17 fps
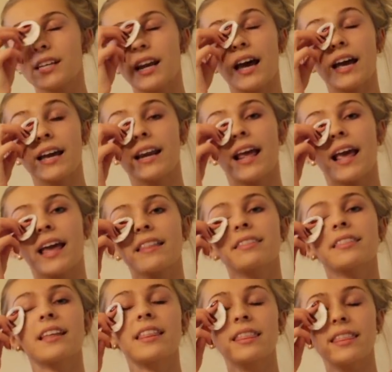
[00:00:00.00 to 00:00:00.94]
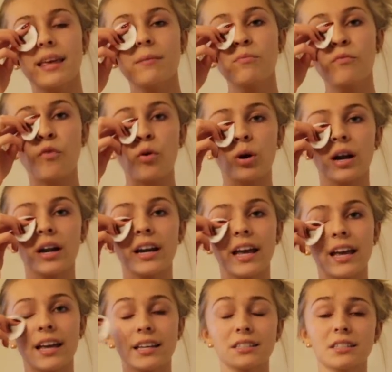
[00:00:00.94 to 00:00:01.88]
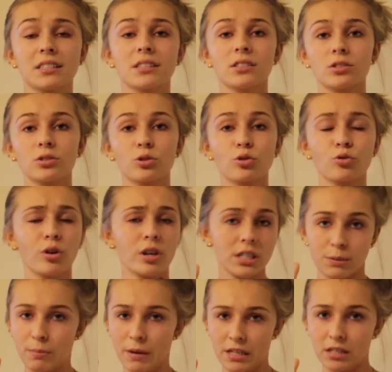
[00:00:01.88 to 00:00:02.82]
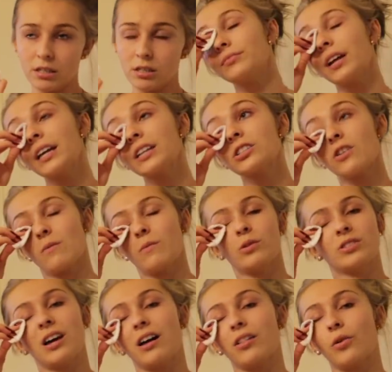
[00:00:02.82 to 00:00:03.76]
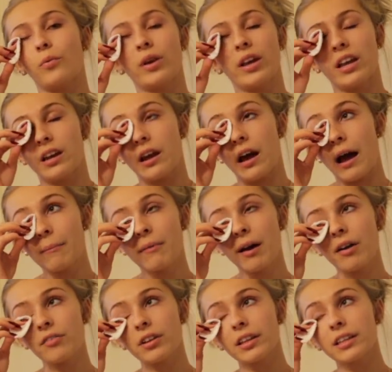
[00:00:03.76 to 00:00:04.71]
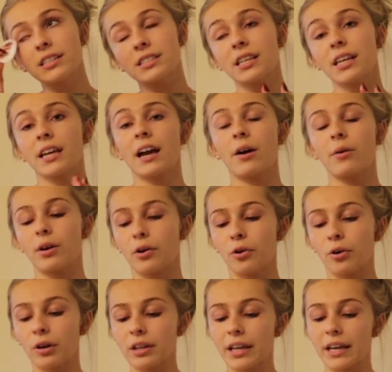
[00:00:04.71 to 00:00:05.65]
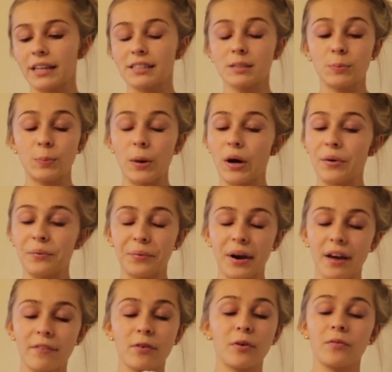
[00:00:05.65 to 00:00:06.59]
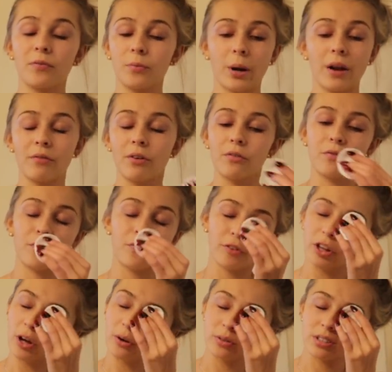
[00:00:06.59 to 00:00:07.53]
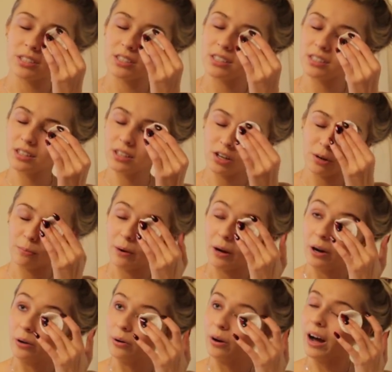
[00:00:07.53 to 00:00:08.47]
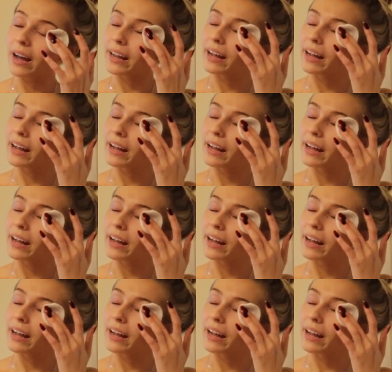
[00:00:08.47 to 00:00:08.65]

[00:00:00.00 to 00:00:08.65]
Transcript: tonight and the theme for it is Christmas. It's almost Halloween. I'm not really seeing how it correlates, but whatever, whatever floats your boat, I